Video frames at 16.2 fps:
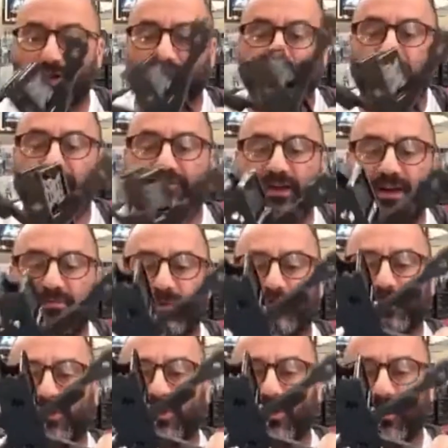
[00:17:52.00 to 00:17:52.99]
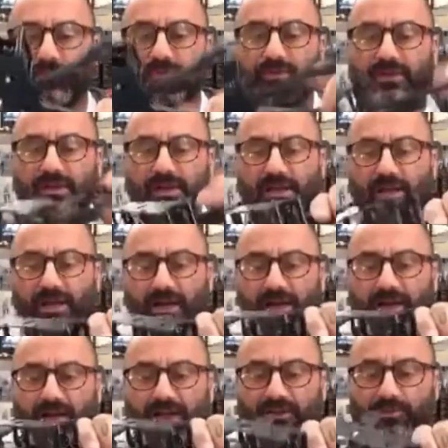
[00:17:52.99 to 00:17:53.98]
It's got five millimeter arms.
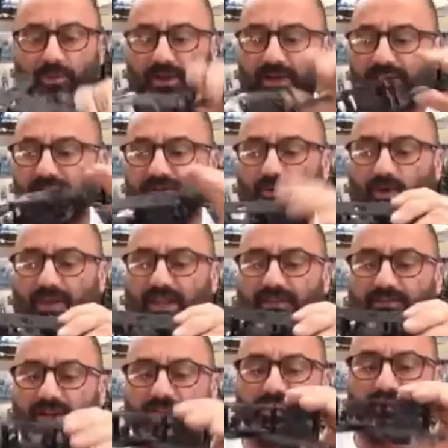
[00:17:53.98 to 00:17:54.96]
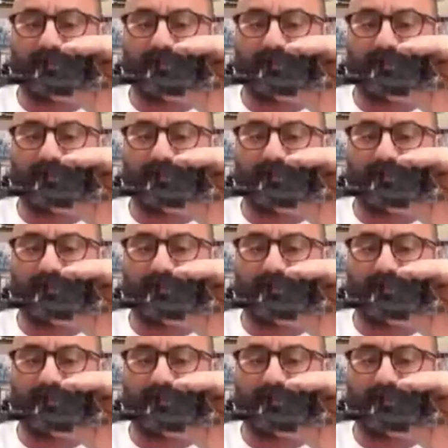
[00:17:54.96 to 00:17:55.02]
Uh, it's pretty neat the way they've done it.